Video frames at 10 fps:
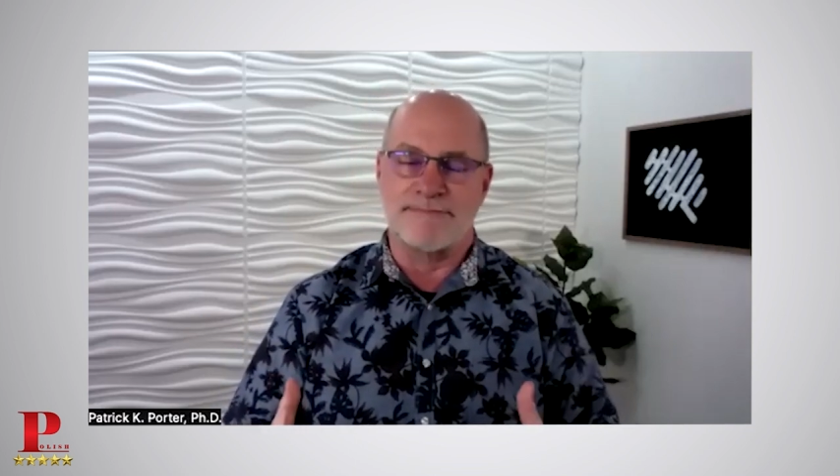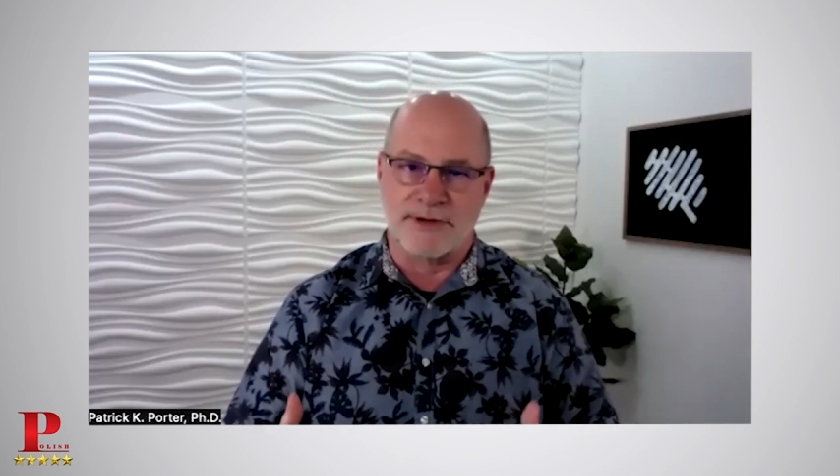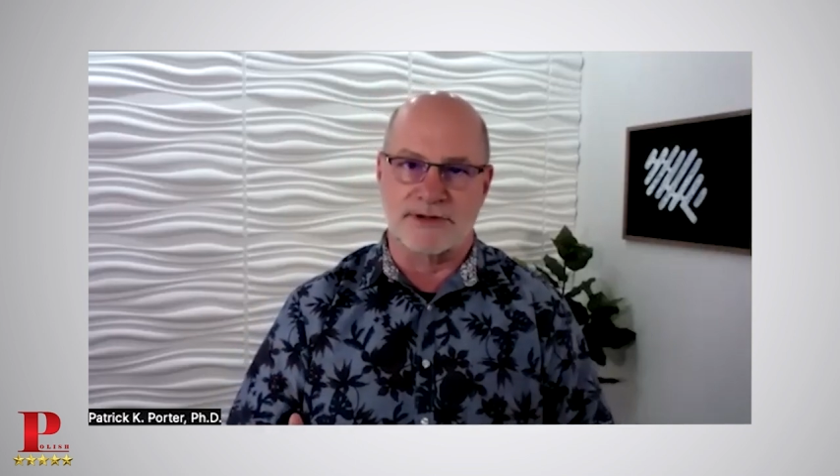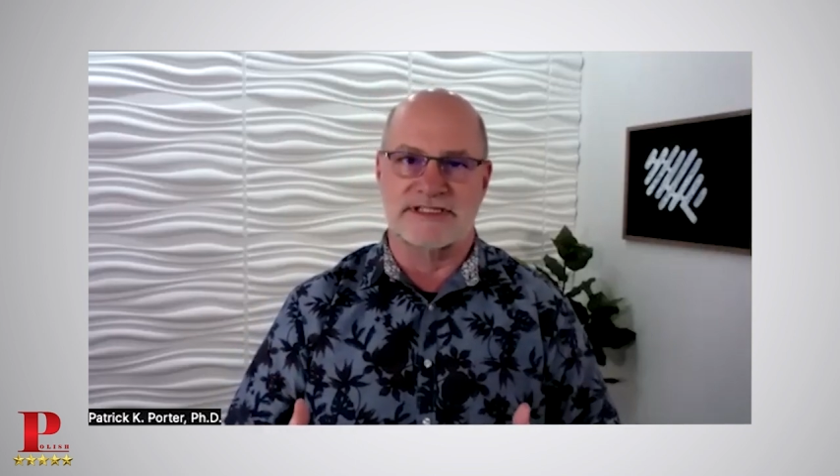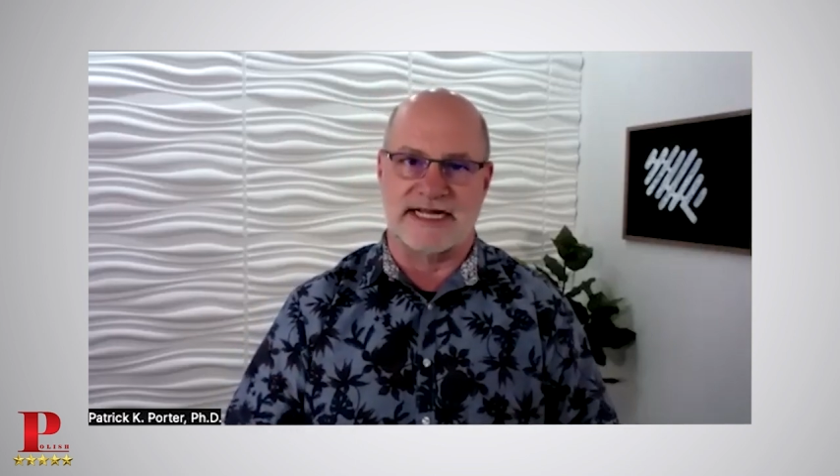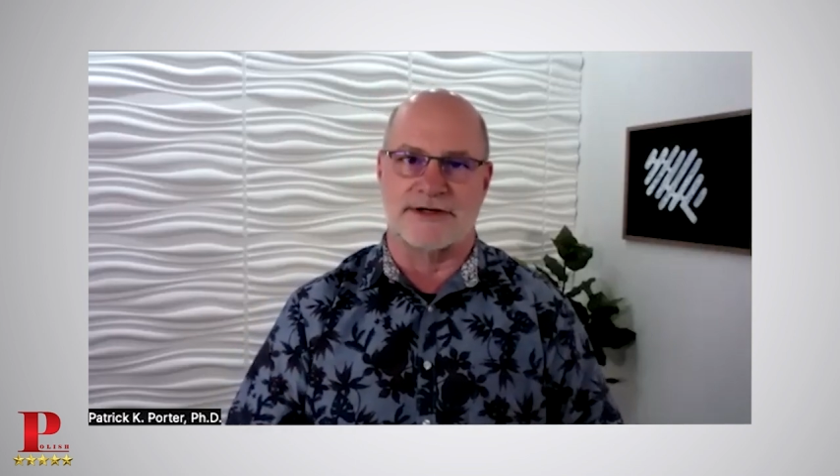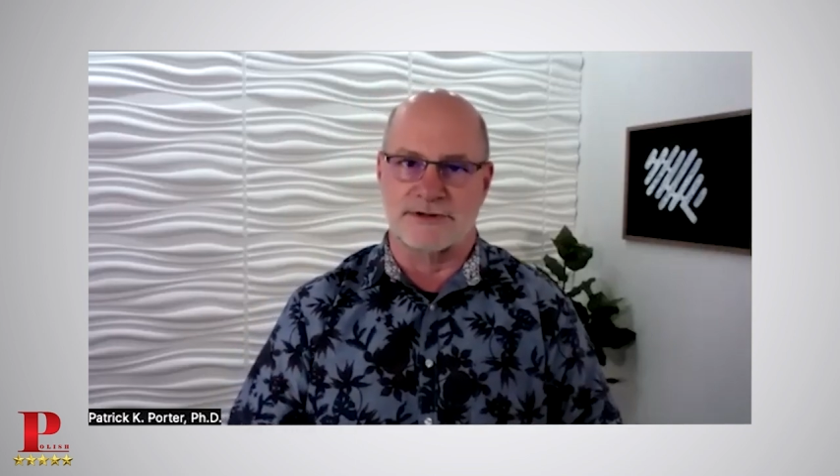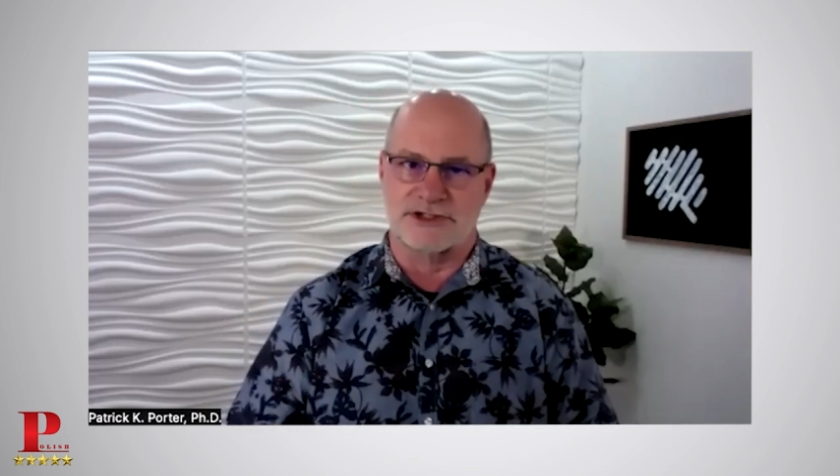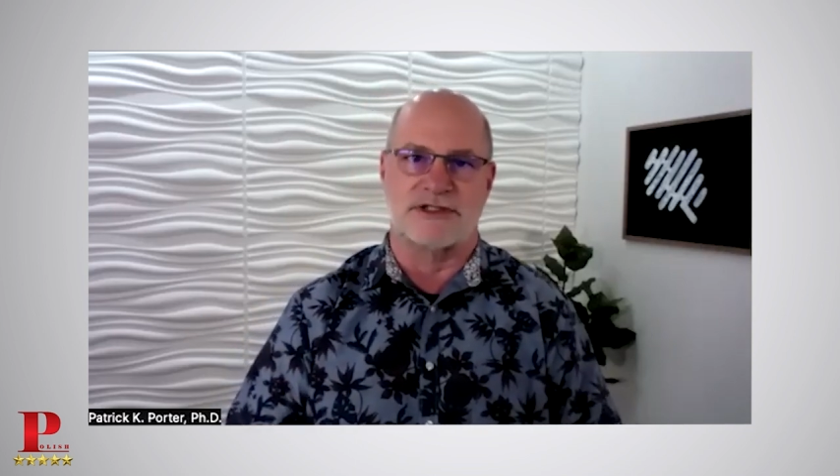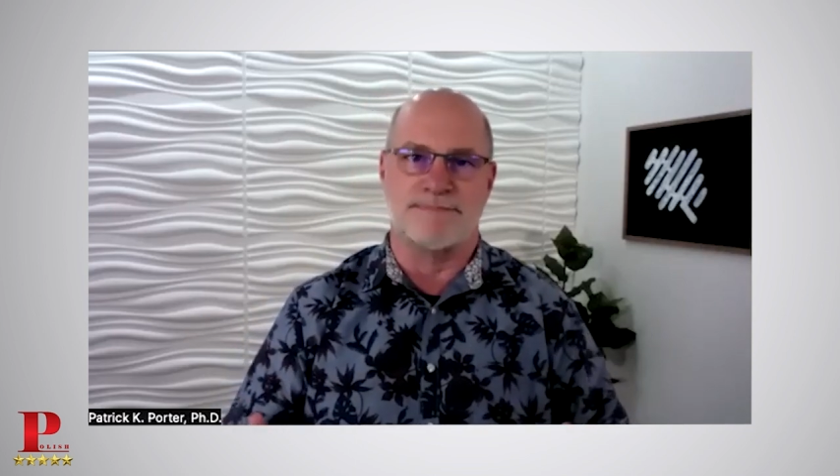person on
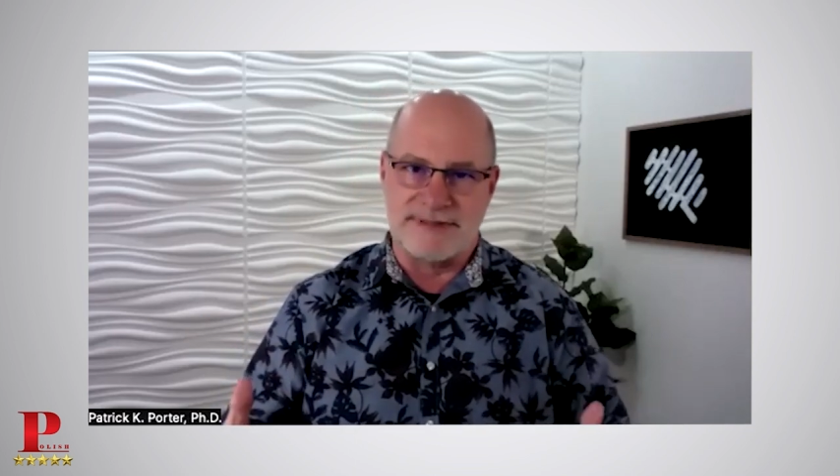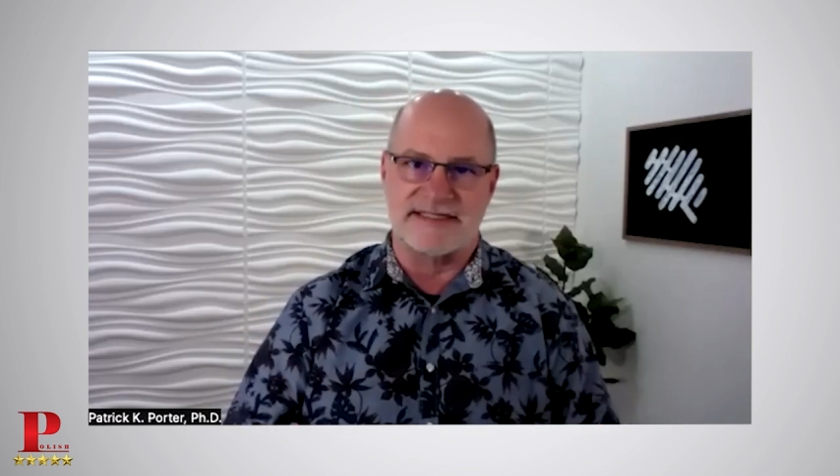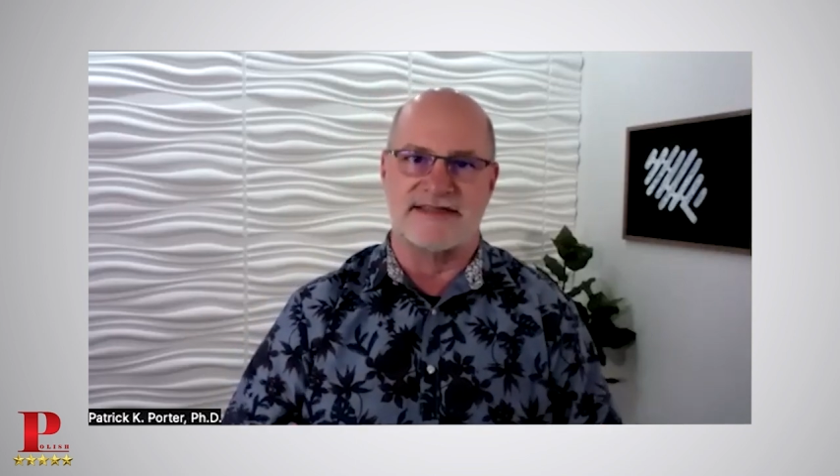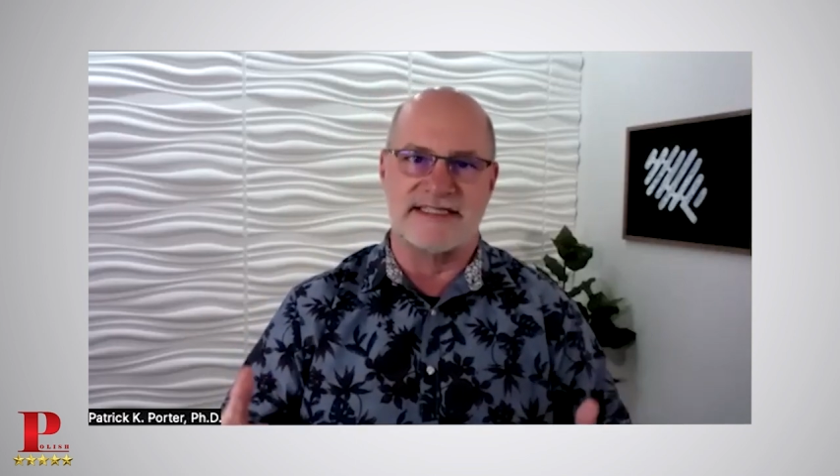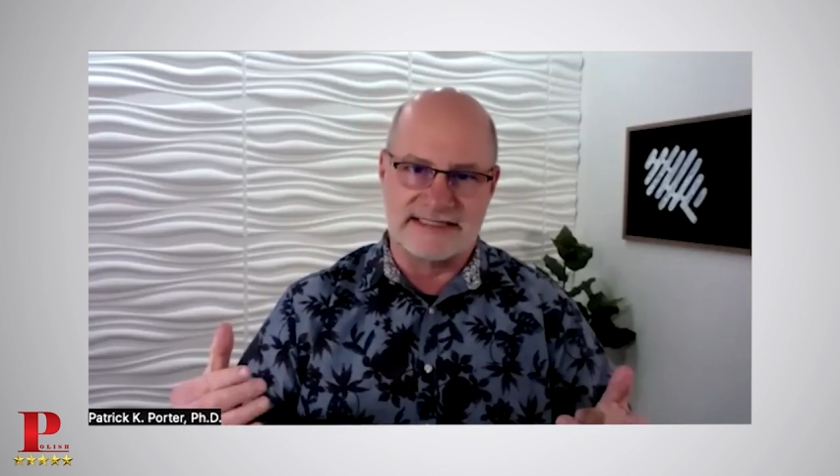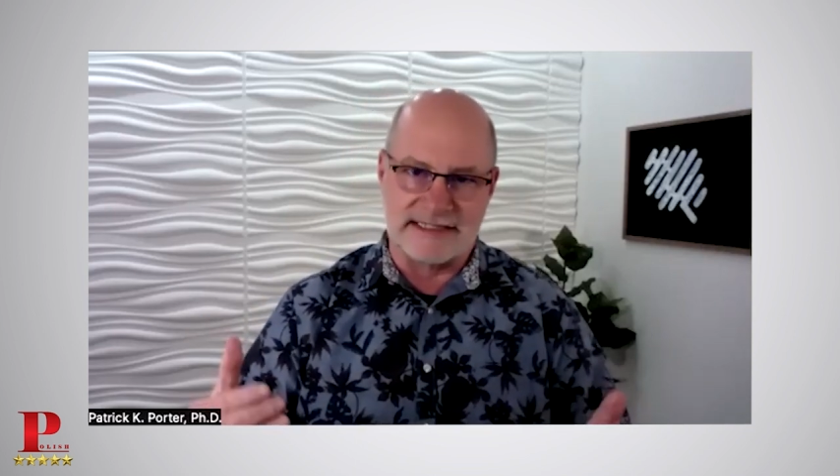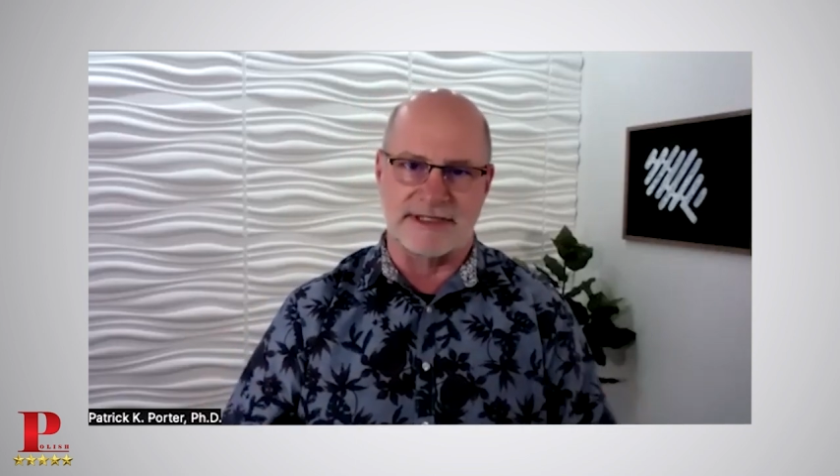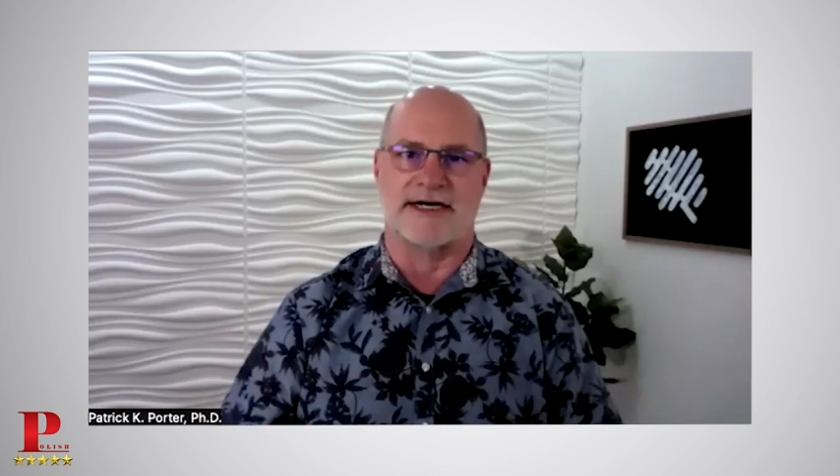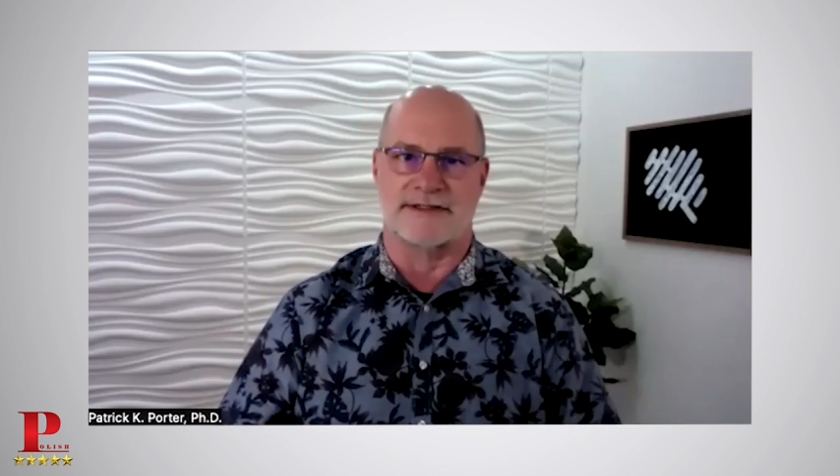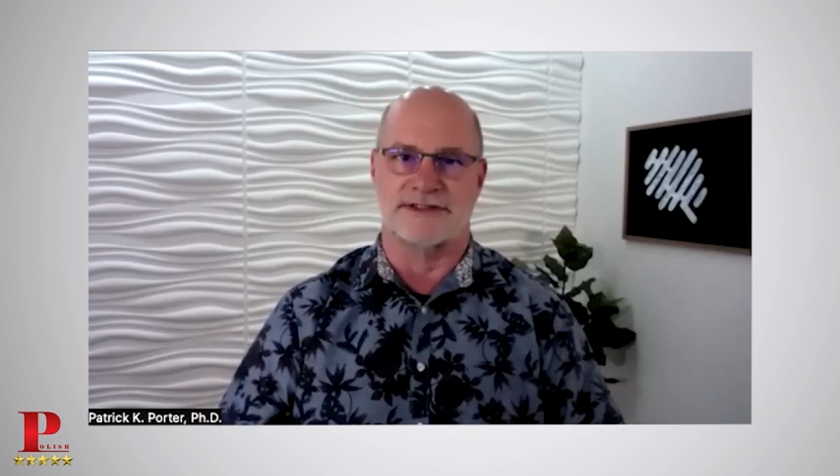earth should be in these
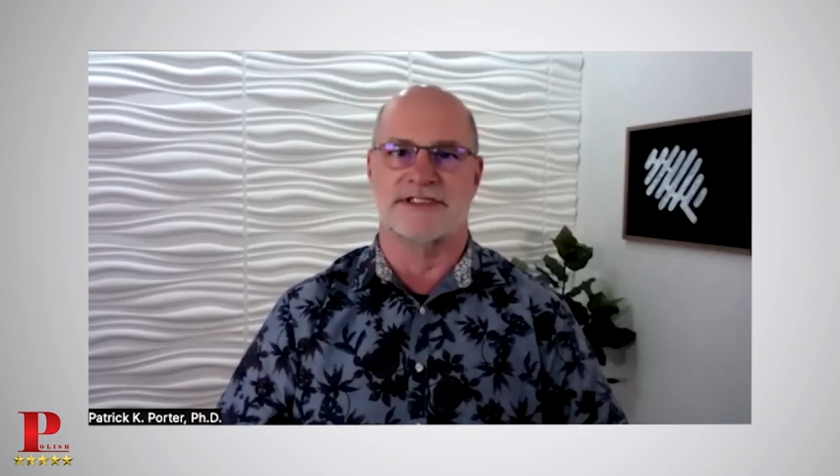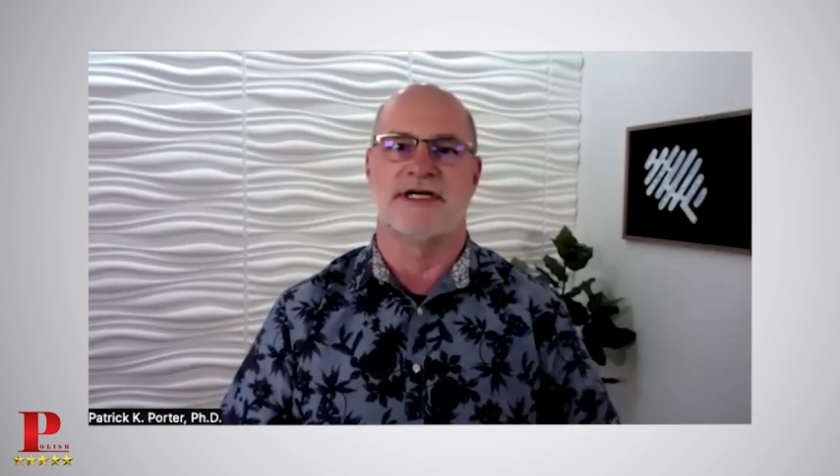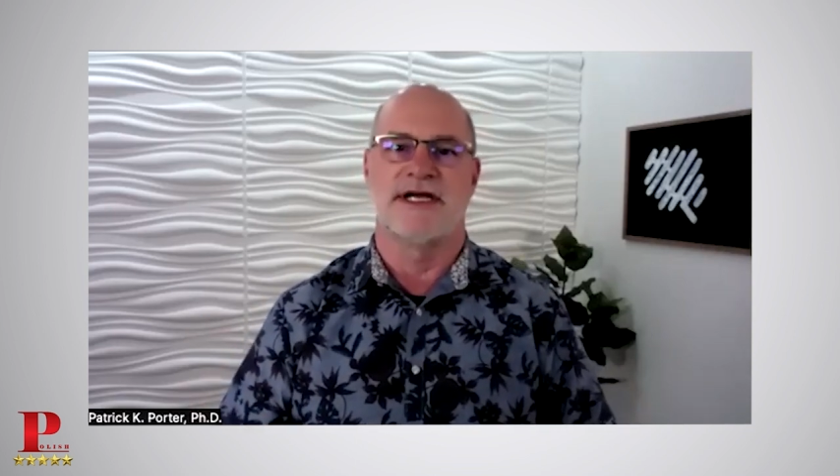seminars.